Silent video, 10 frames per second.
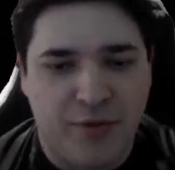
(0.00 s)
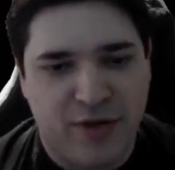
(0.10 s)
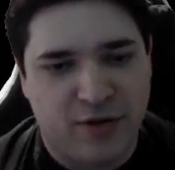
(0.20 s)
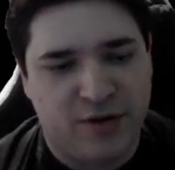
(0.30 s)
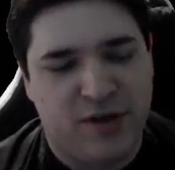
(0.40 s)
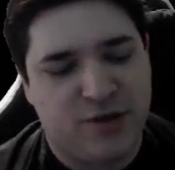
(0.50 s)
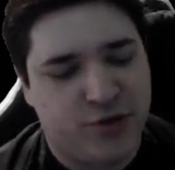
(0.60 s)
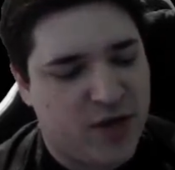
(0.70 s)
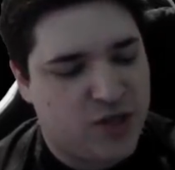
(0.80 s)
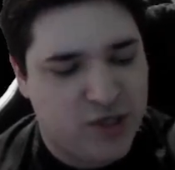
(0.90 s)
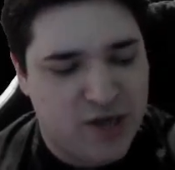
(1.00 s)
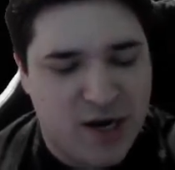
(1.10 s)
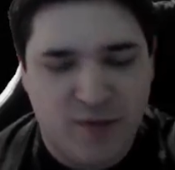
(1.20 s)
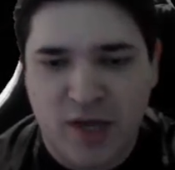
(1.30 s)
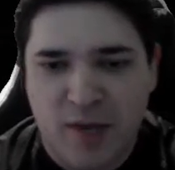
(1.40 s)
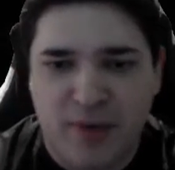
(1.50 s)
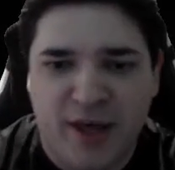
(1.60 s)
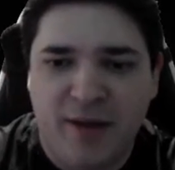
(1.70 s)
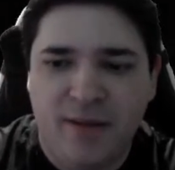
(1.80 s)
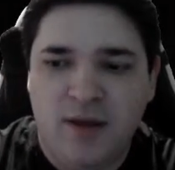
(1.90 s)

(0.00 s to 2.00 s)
things RTS strategy and high-level gameplay.